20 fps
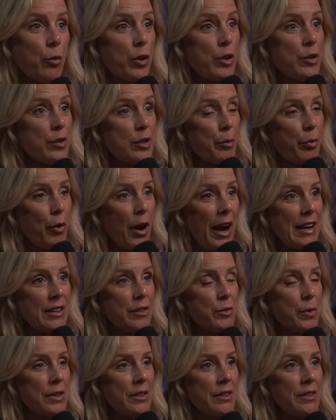Were you
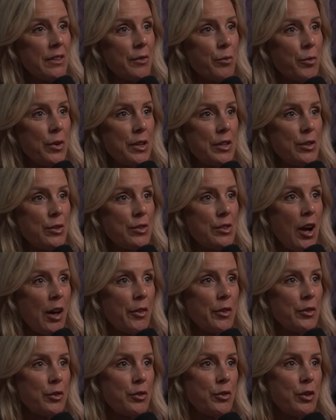surprised when when you
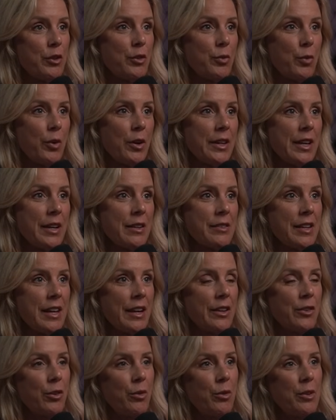saw the the twerking well, oh,
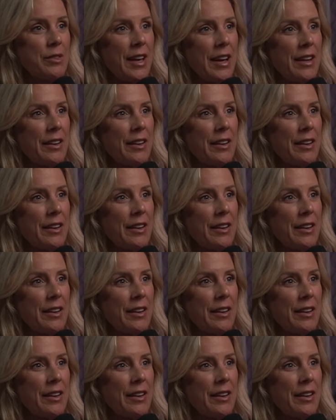scandal? Was I was that...